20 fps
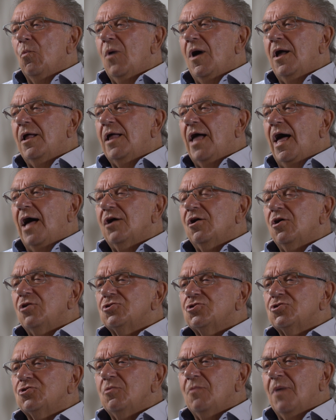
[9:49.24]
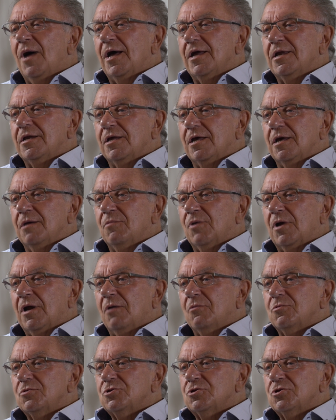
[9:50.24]
Well, I got some idea, but
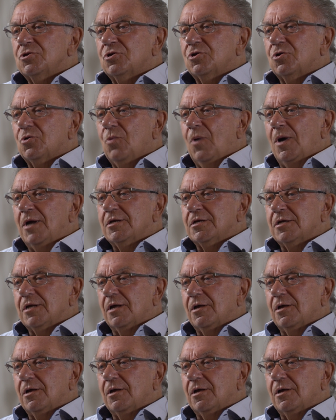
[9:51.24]
I wasn't quite...